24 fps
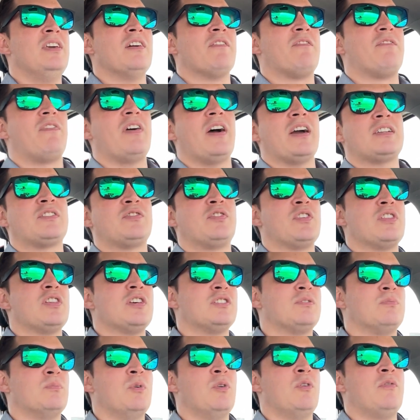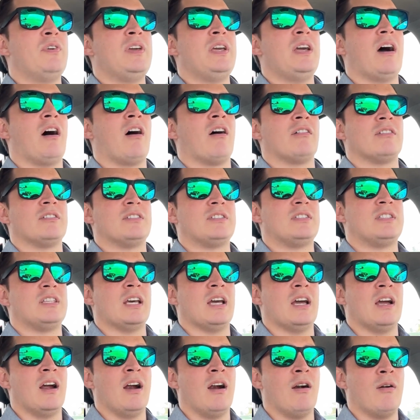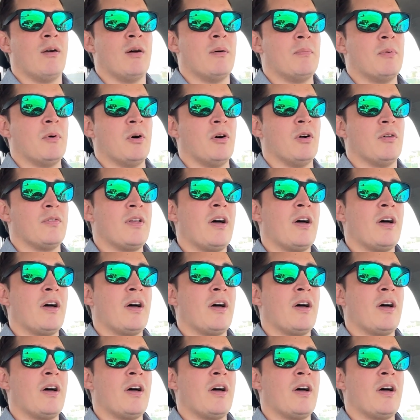effects for this movie are terrible.